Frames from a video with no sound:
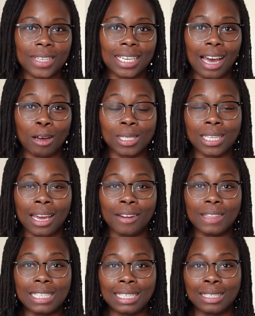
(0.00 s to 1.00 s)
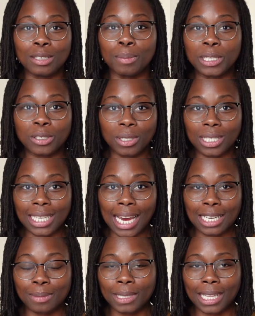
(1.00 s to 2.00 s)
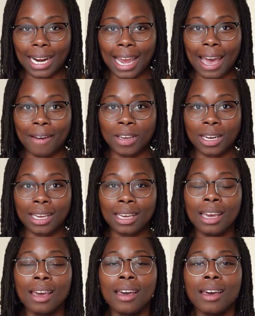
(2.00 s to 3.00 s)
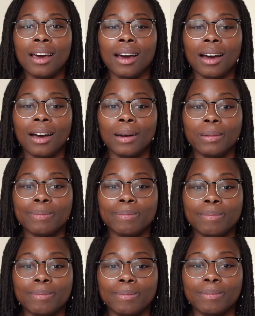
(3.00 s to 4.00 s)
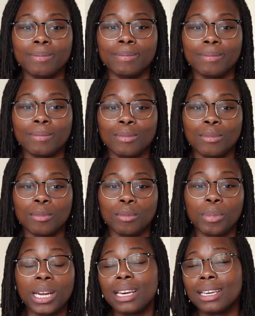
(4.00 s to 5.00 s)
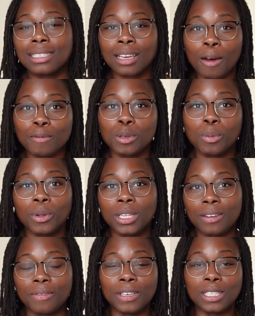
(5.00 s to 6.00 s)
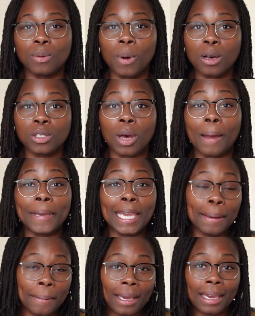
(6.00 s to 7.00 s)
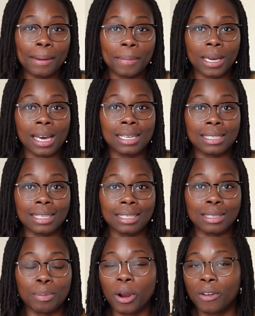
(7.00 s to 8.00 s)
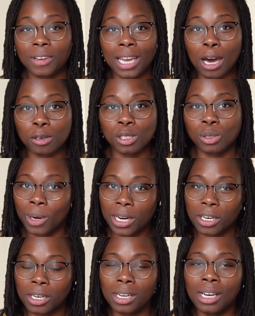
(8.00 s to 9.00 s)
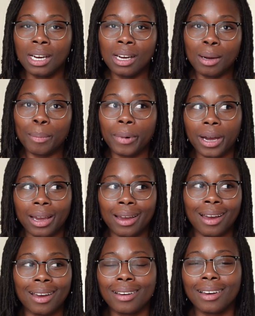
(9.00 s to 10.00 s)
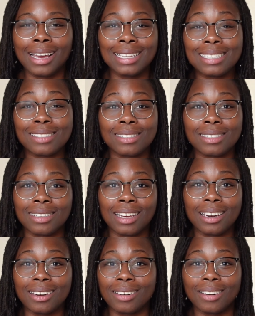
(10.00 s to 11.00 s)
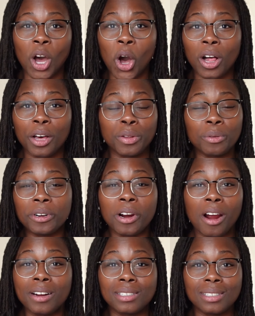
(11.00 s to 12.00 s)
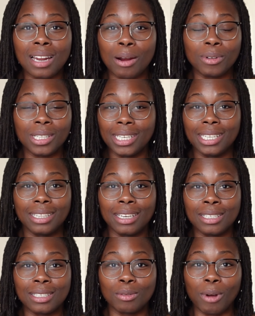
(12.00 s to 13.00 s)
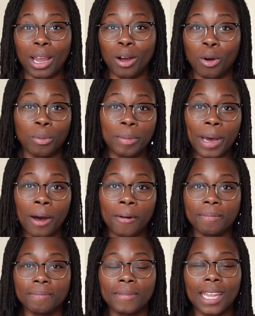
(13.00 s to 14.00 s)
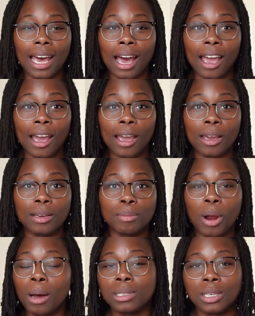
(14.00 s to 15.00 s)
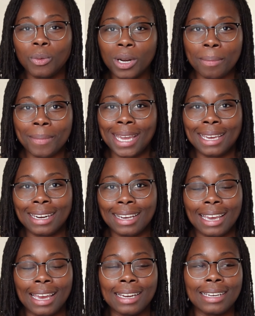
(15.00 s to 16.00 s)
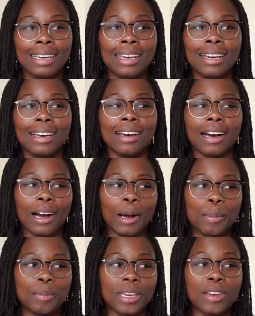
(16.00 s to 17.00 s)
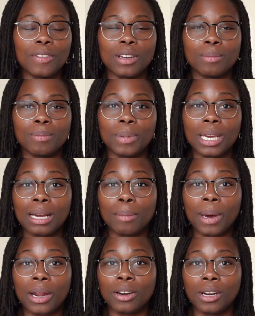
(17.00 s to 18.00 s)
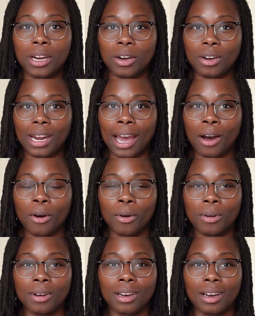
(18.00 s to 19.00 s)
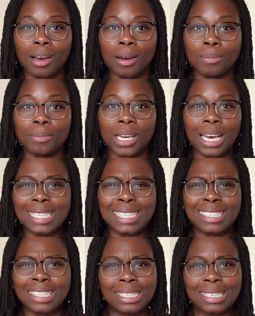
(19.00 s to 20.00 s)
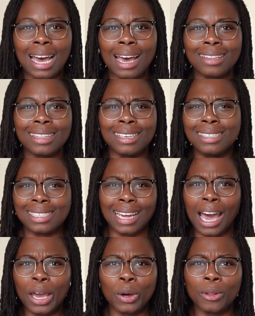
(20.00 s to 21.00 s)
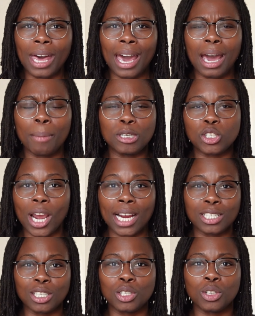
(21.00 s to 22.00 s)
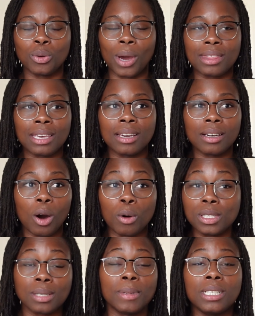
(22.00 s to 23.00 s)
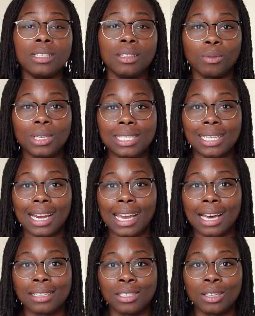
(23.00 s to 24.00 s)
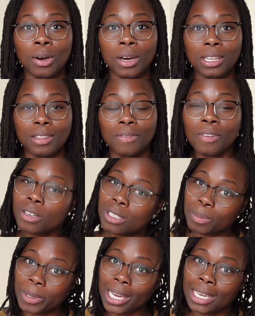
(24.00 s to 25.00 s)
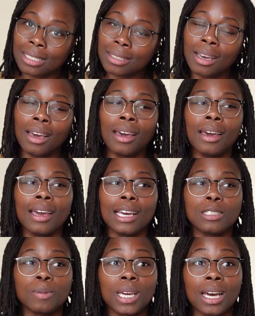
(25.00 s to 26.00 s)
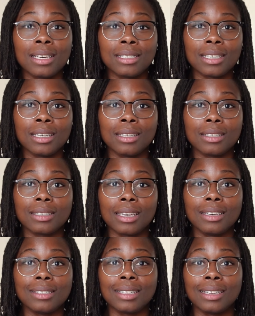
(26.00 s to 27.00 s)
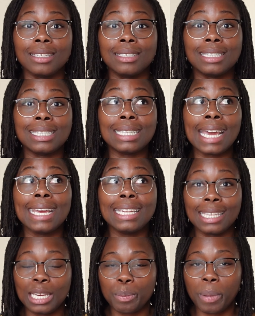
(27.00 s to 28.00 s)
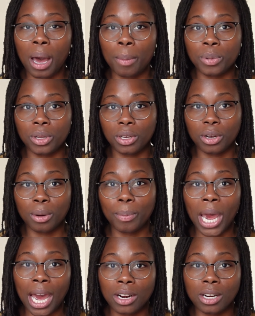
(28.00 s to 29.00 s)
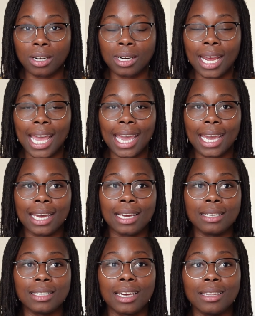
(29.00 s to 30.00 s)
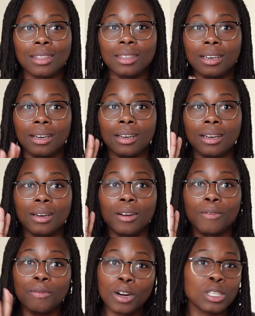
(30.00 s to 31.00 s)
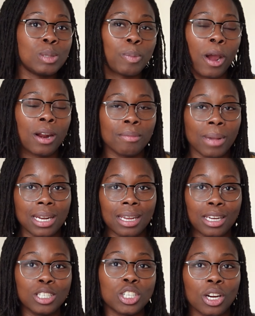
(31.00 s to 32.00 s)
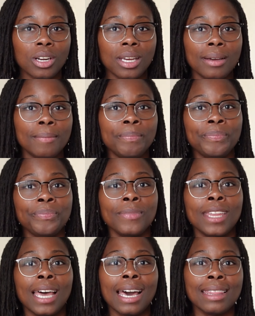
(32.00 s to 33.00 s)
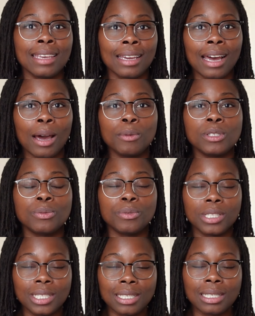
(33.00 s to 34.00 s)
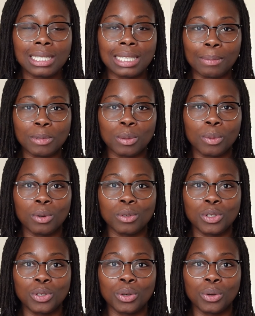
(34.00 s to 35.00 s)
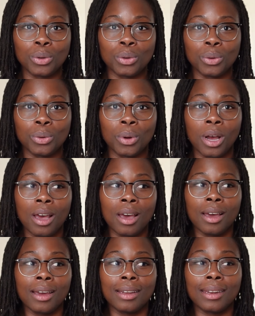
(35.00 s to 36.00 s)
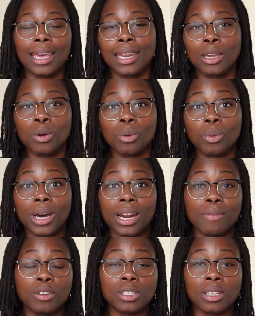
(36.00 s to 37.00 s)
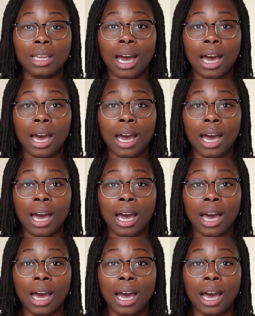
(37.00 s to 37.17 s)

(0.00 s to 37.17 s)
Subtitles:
outside of the sentimental attachment that I have in it. But it's comfortable and it fits well. So I'm keeping it because it's a perfect house sweater, but it's in all other regards not really anything to write home about. I probably wouldn't make it again, even being a better knitter now, because it's just not the style that I'm attracted to. I think ultimately the reason I cast it on in the first place is because it is an insanely popular pattern. And in the first part of my knitting journey, I think I was really susceptible to knitting whatever's on the